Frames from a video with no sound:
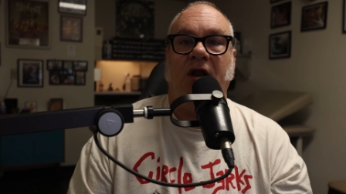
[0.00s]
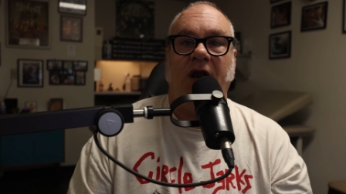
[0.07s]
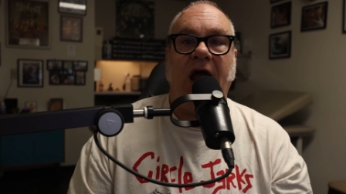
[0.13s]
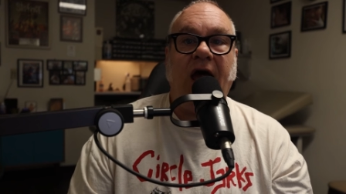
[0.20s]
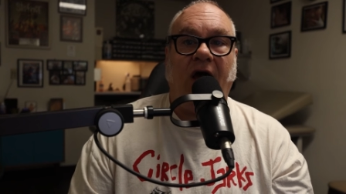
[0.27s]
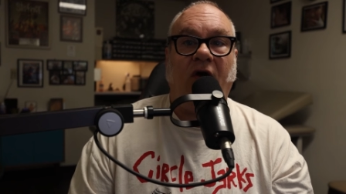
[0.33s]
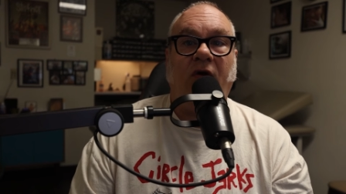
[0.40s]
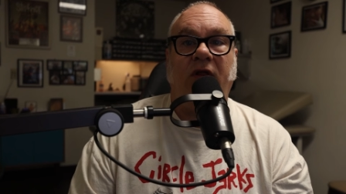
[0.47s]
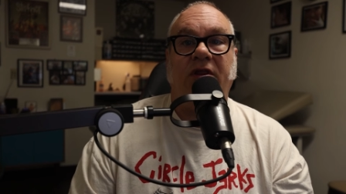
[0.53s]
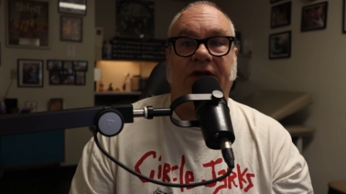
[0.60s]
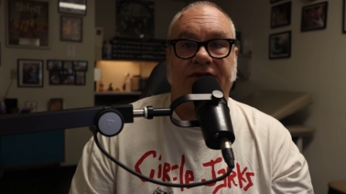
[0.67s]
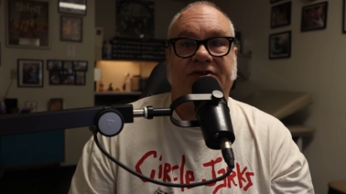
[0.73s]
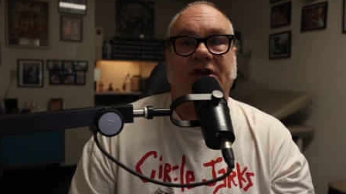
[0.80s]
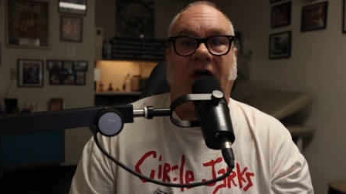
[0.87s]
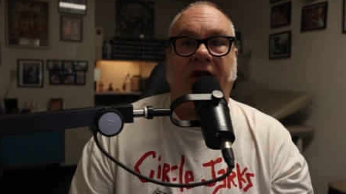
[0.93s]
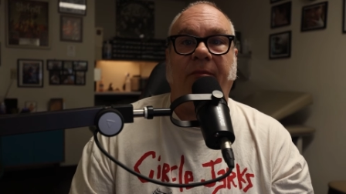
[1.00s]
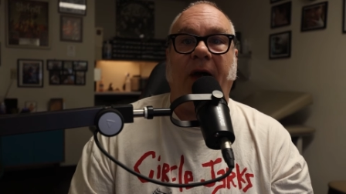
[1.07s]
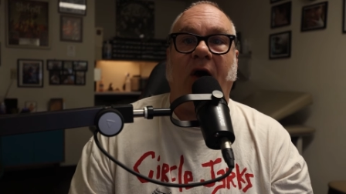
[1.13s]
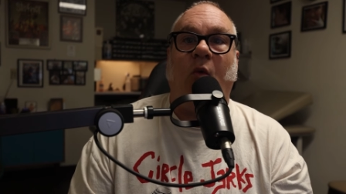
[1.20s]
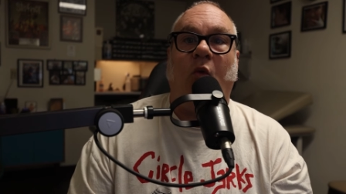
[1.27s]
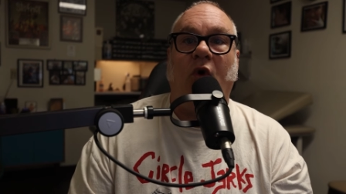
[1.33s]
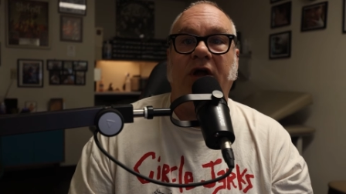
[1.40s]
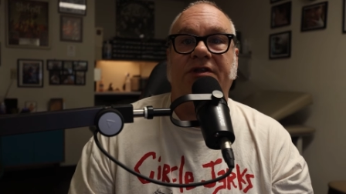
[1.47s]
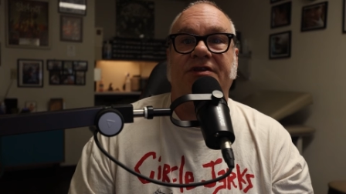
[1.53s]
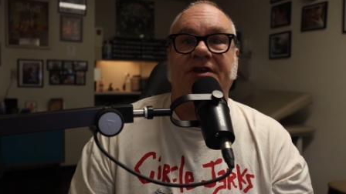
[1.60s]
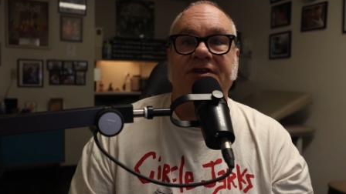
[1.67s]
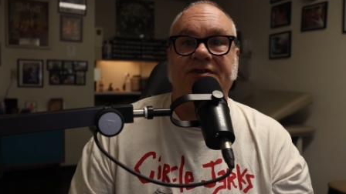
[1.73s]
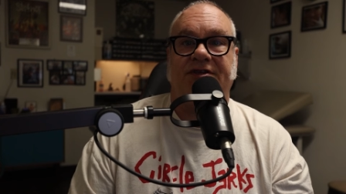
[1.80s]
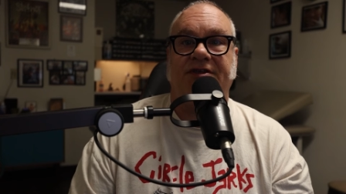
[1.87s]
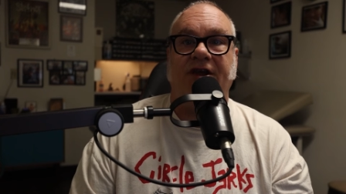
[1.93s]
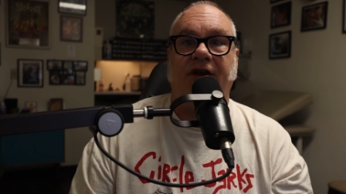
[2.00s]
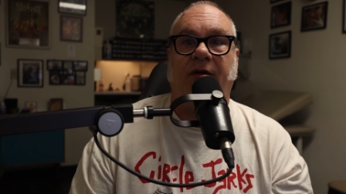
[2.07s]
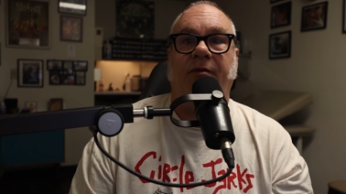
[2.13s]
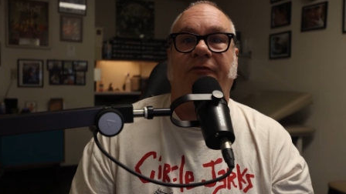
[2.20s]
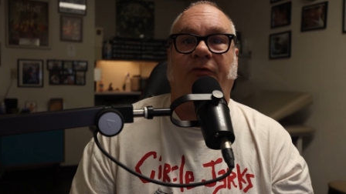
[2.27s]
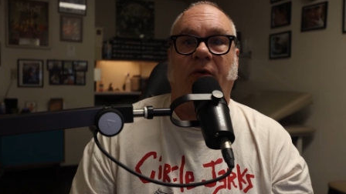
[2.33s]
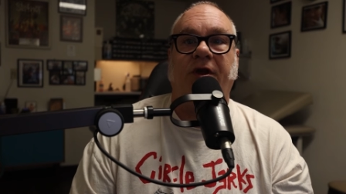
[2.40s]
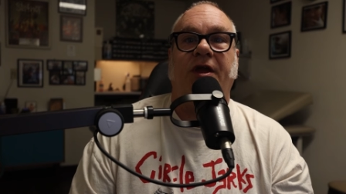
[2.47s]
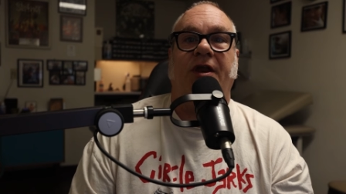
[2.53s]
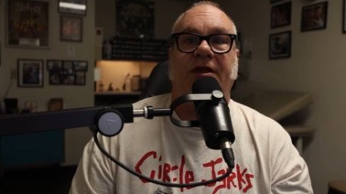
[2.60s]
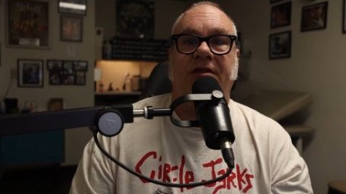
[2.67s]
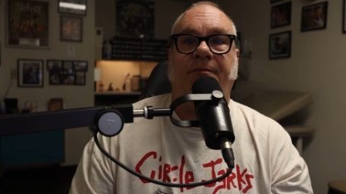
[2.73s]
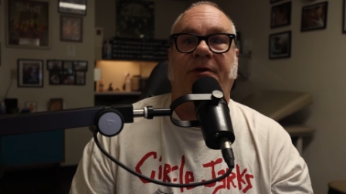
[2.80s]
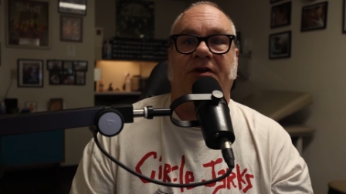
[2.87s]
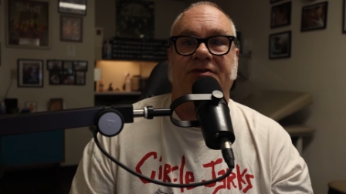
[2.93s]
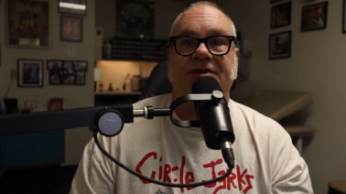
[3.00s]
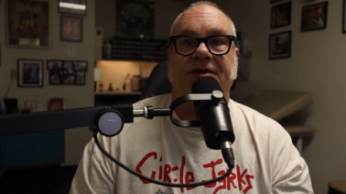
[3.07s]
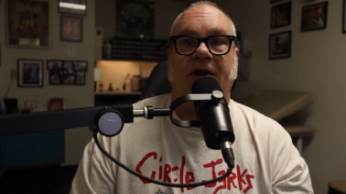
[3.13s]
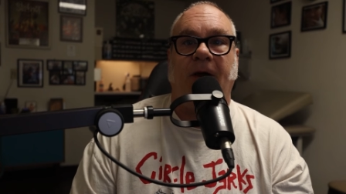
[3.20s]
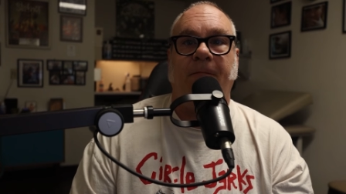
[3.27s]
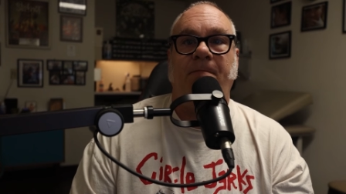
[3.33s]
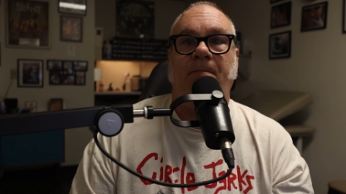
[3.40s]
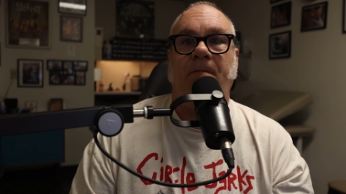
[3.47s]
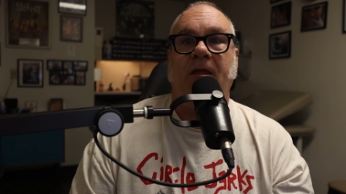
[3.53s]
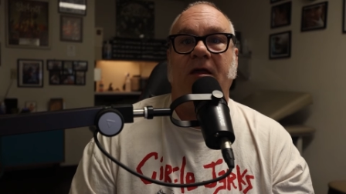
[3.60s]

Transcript: Now, let's talk about what to consider before getting the piercing done.